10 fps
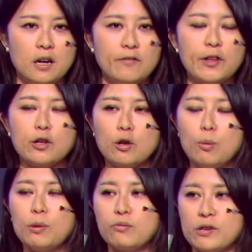of the
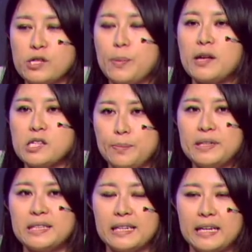global
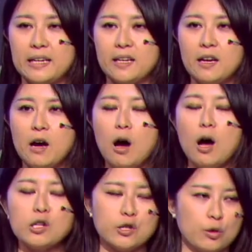responsibility
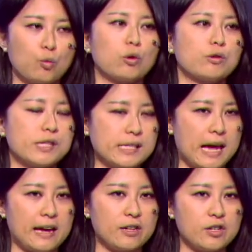onto the world
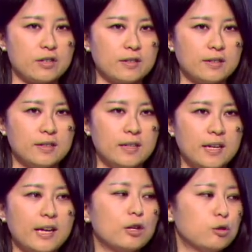stage,
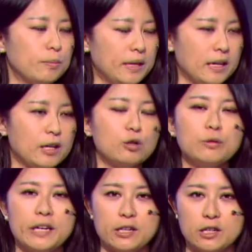
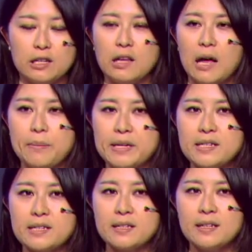including
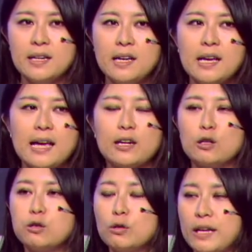climate and
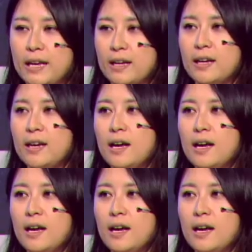including